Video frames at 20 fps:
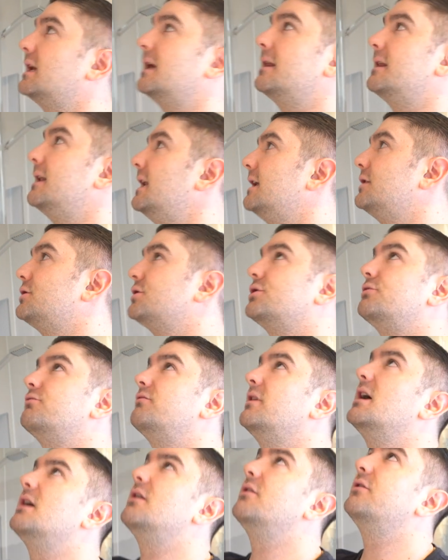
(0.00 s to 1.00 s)
get the electrician
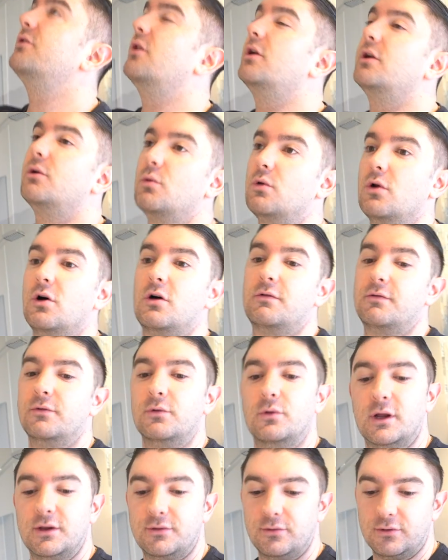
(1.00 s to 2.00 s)
round, sign it all off,
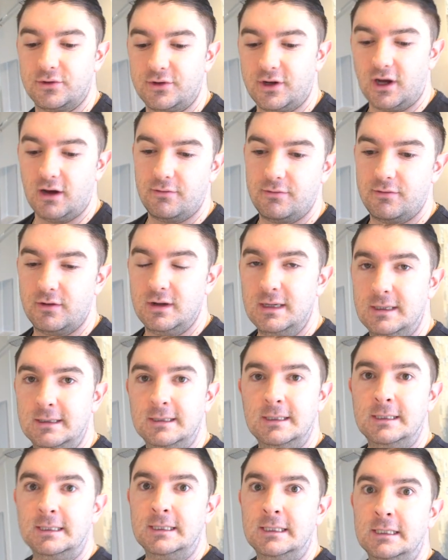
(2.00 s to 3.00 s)
and all that sort of
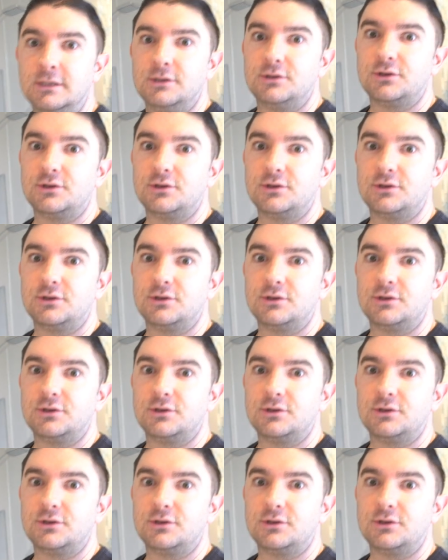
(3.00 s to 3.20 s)
stuff.